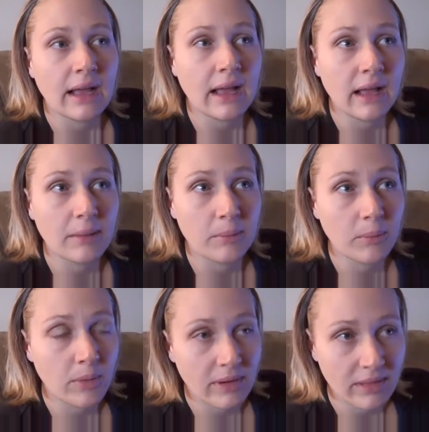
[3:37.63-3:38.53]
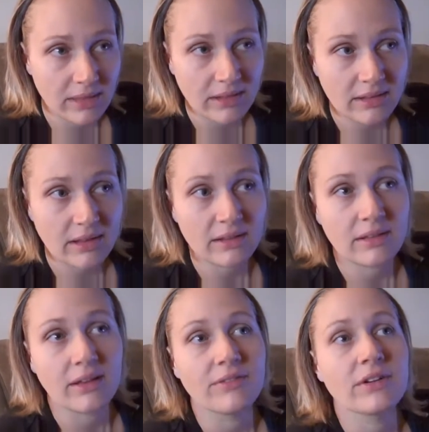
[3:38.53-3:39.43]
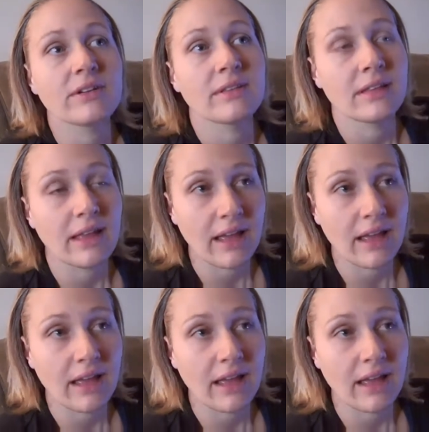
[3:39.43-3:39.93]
One of the things I discovered is that